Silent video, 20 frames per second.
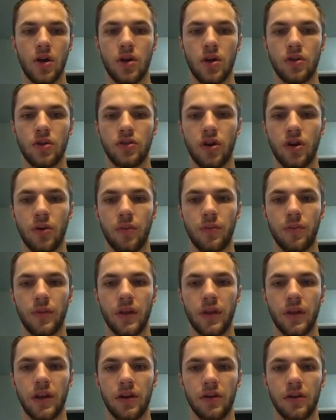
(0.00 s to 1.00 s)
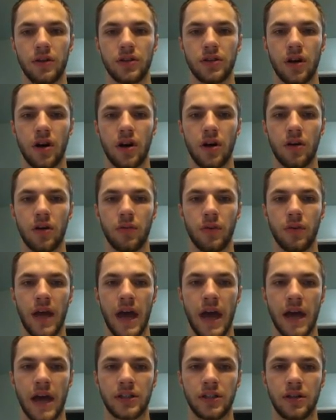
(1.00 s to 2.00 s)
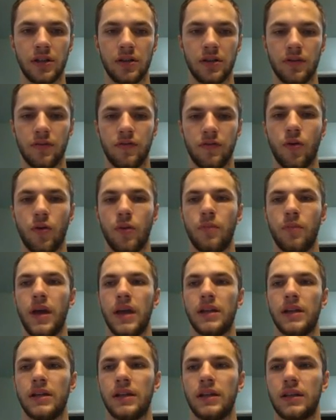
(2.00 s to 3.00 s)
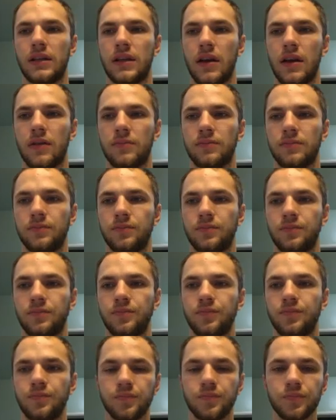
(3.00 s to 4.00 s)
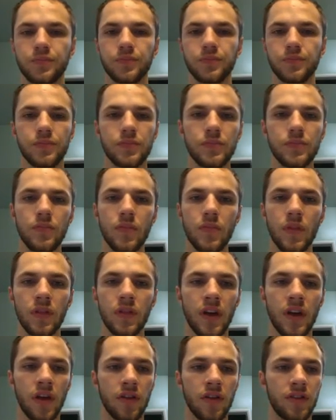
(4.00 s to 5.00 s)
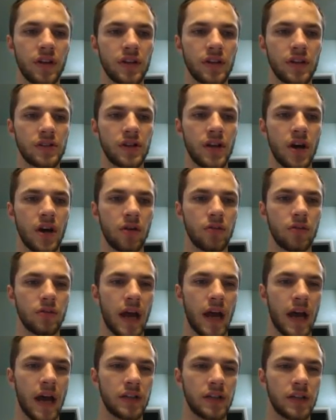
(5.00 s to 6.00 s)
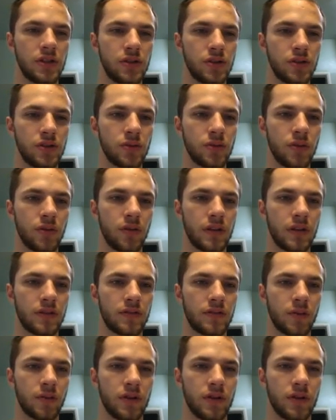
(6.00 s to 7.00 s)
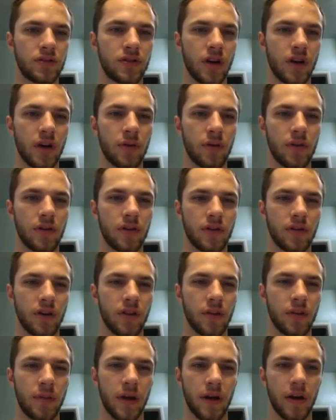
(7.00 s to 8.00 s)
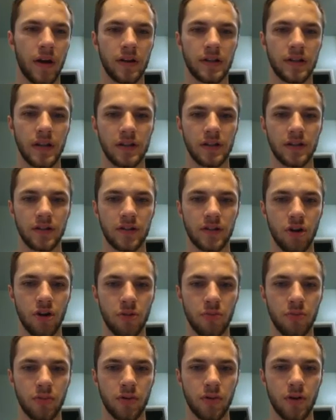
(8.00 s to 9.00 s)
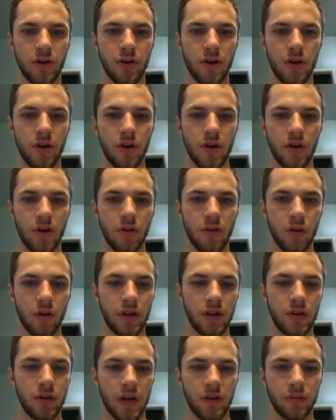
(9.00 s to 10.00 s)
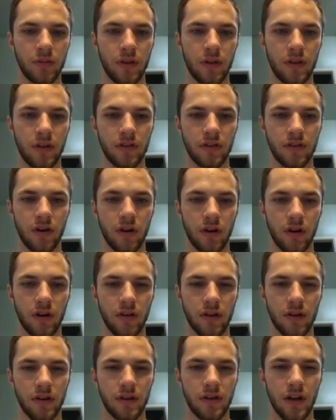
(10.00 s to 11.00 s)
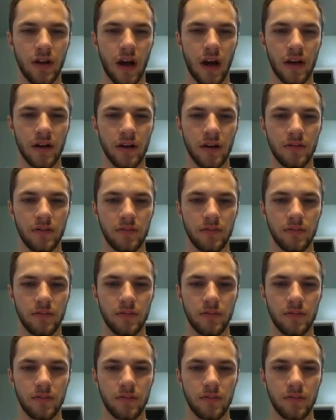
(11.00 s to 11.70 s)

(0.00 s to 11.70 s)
So here is our reaction for beta decay. The other things to know, as usual, what you start with is called the parent isotope. What you end with is called the daughter.